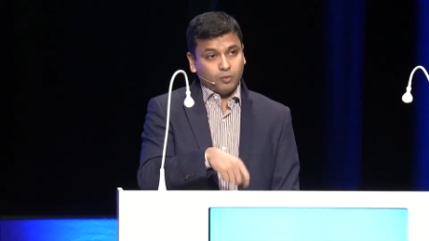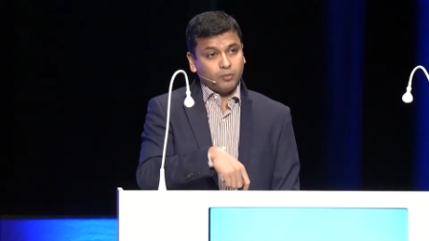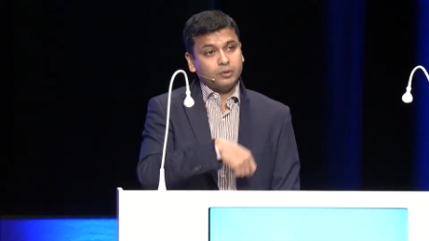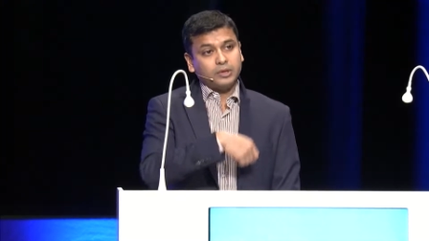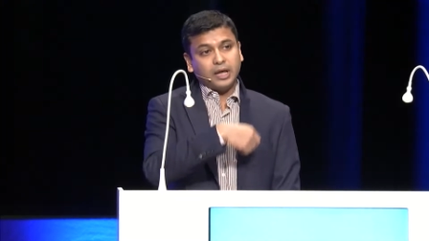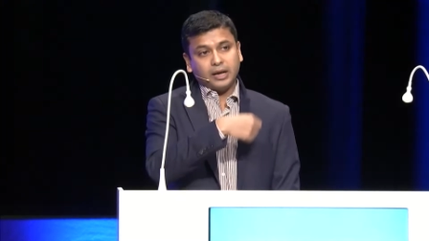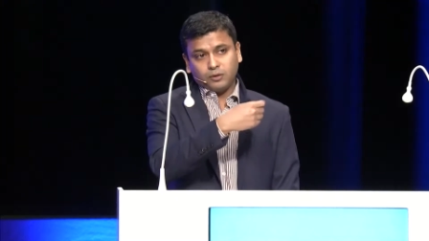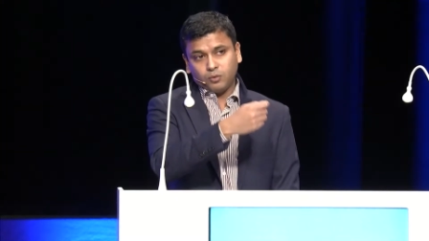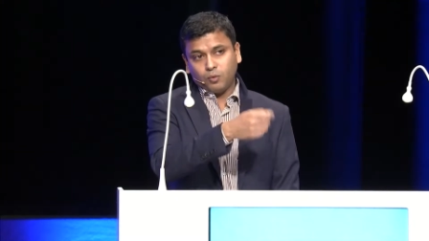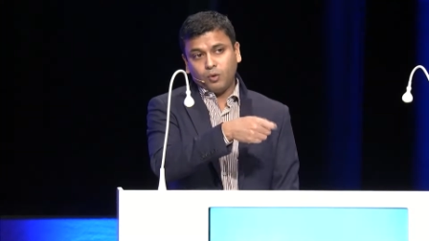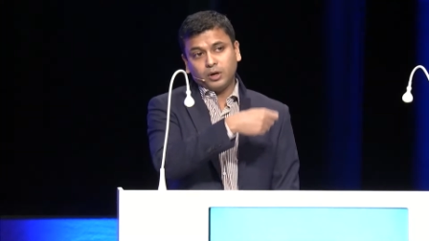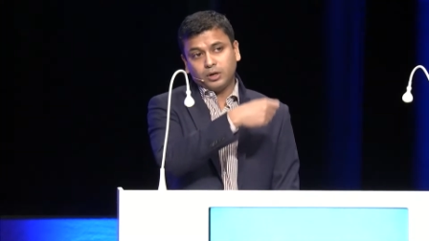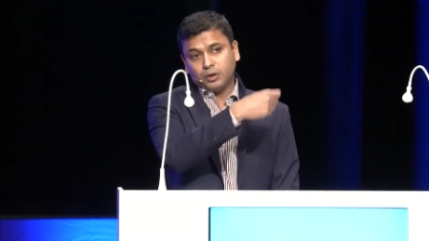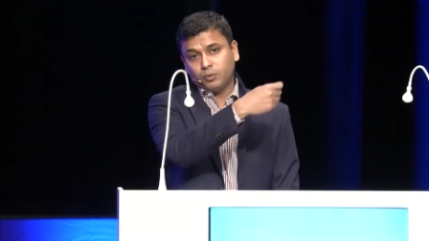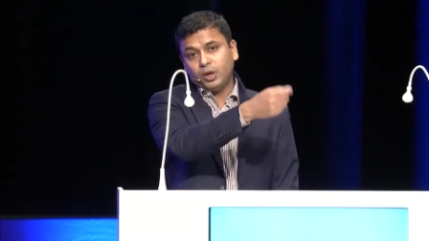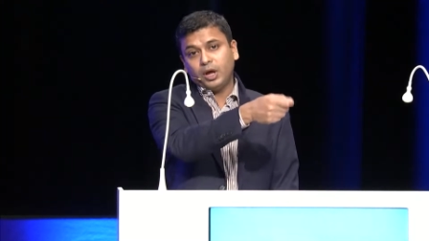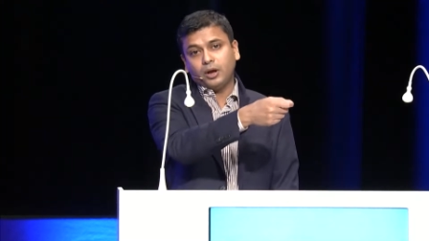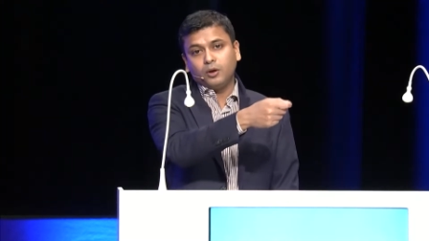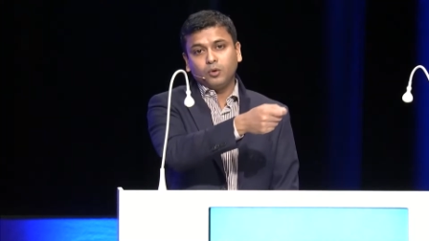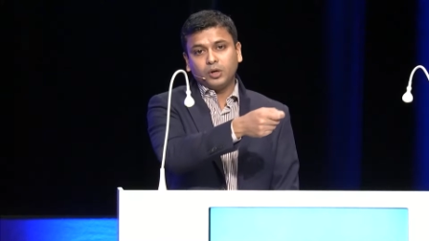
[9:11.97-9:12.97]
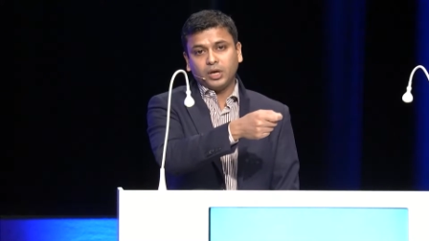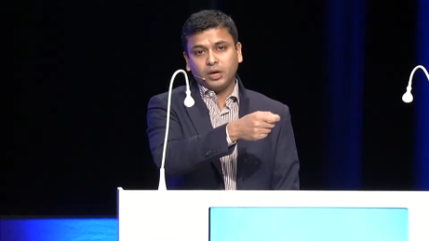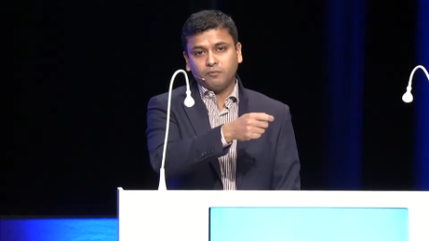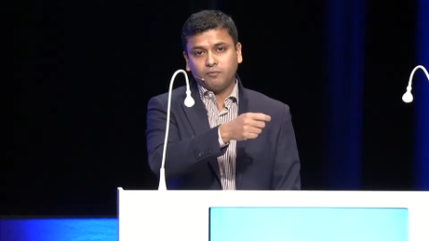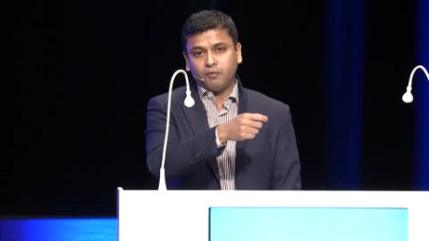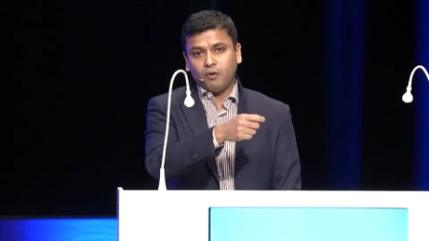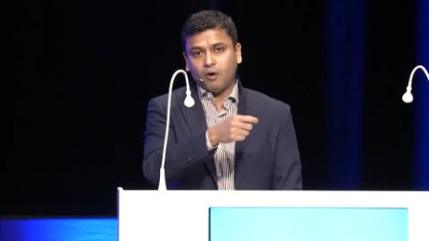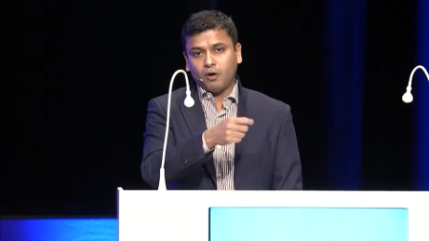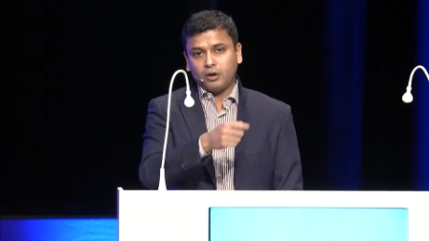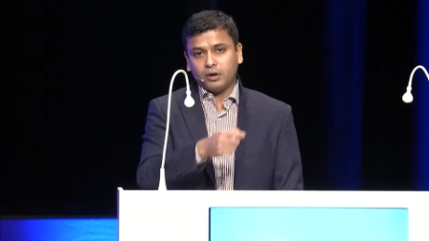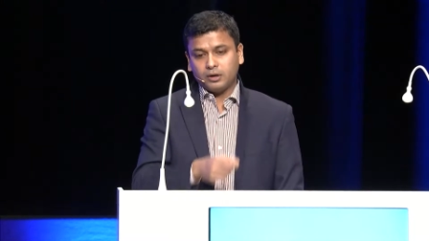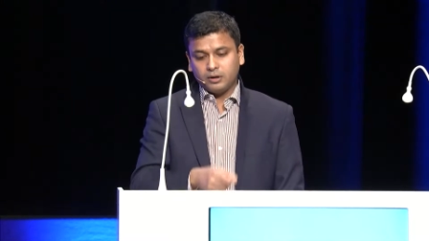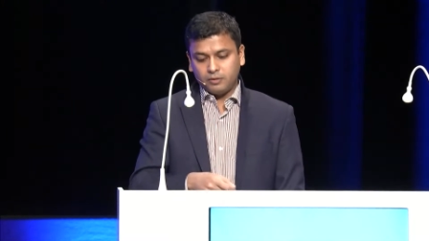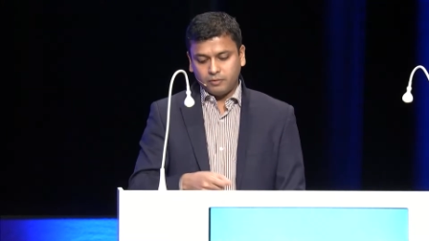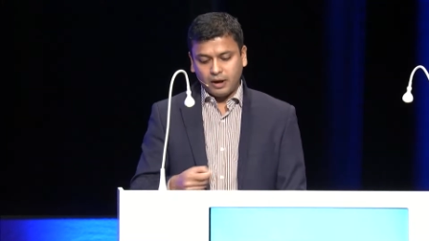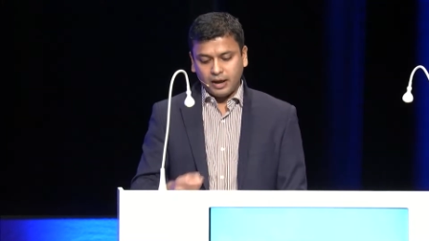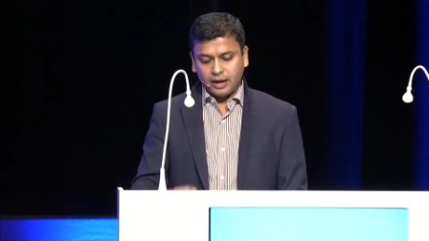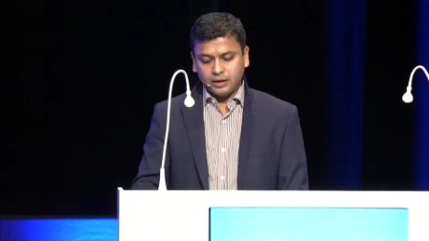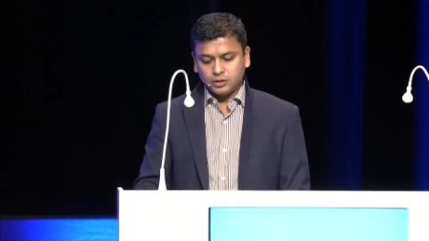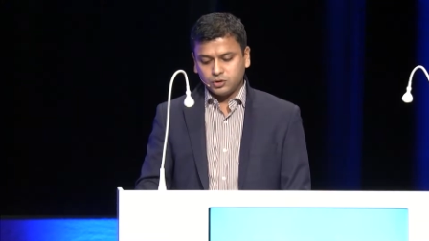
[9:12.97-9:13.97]
that what we are looking for,
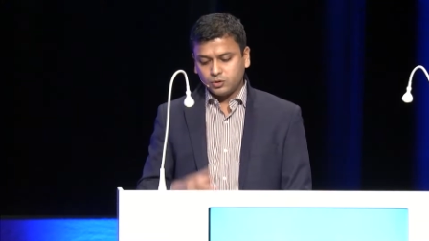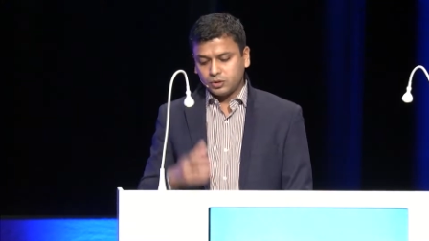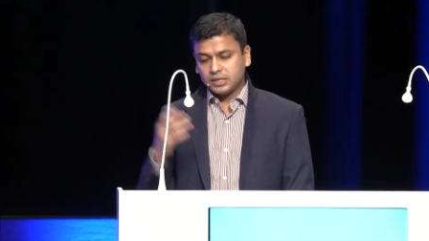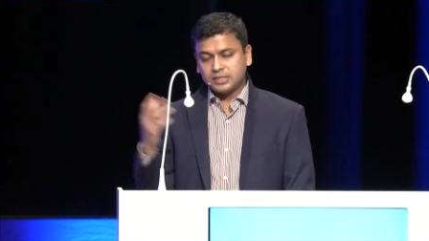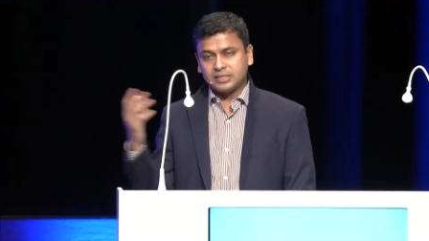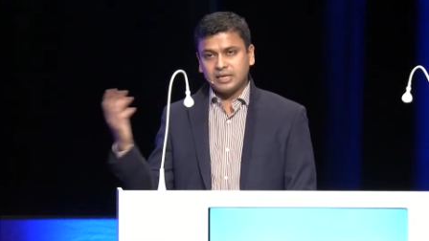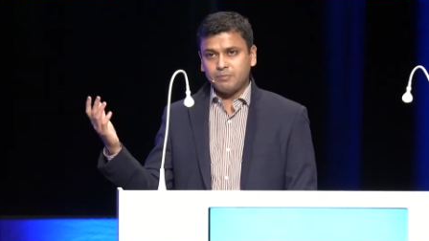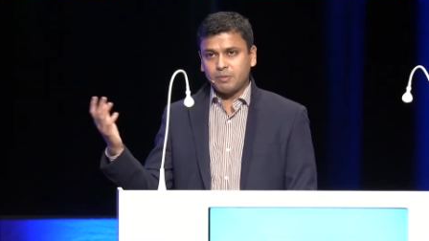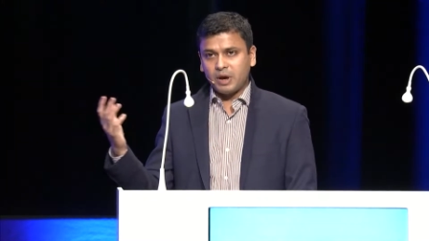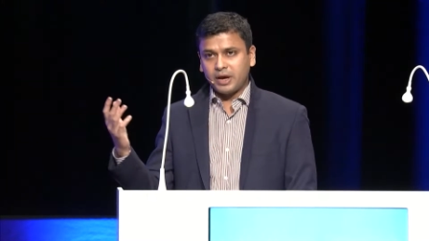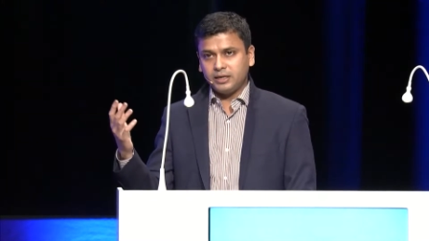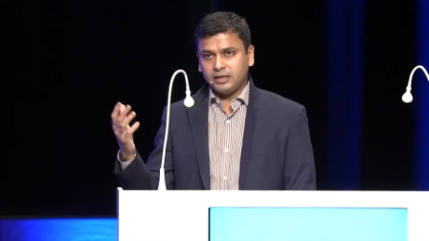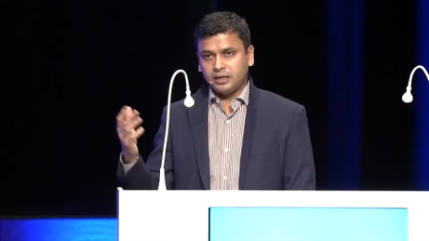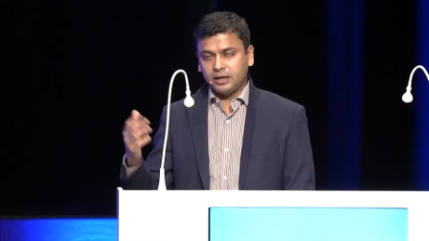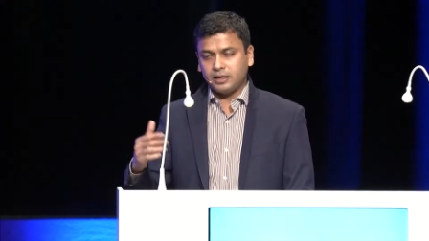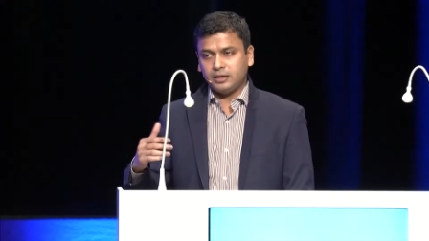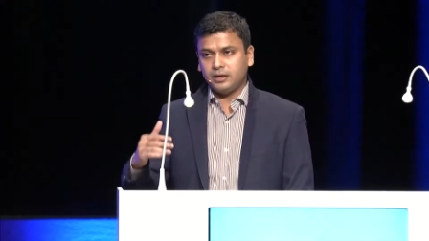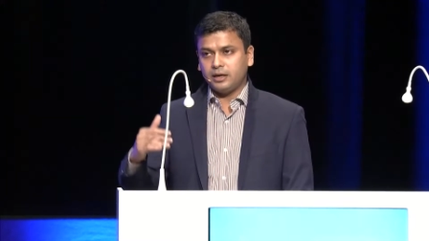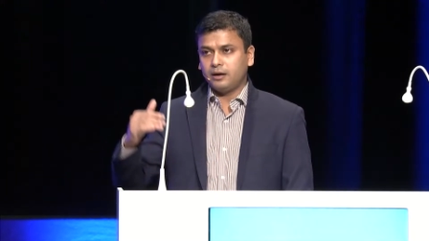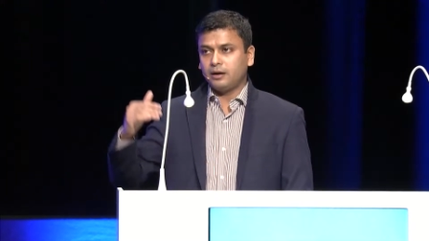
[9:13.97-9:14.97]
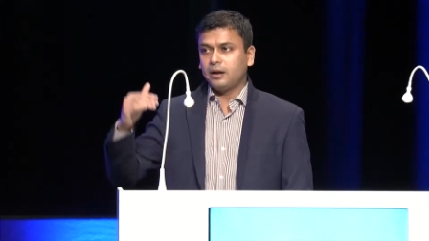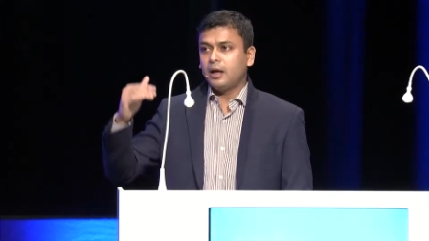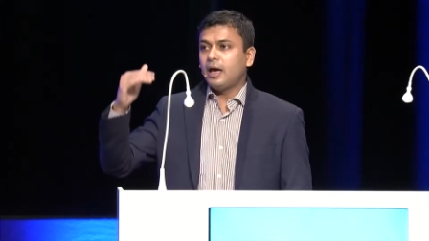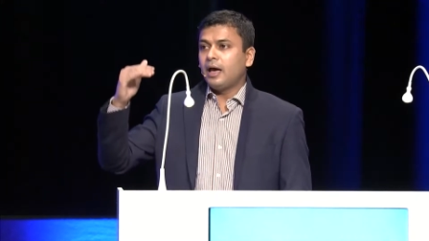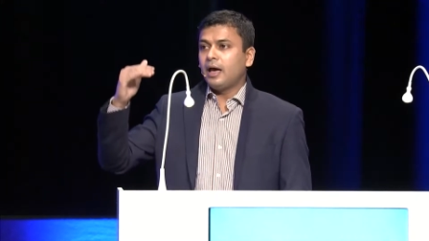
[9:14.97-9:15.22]
right? So the same idea here.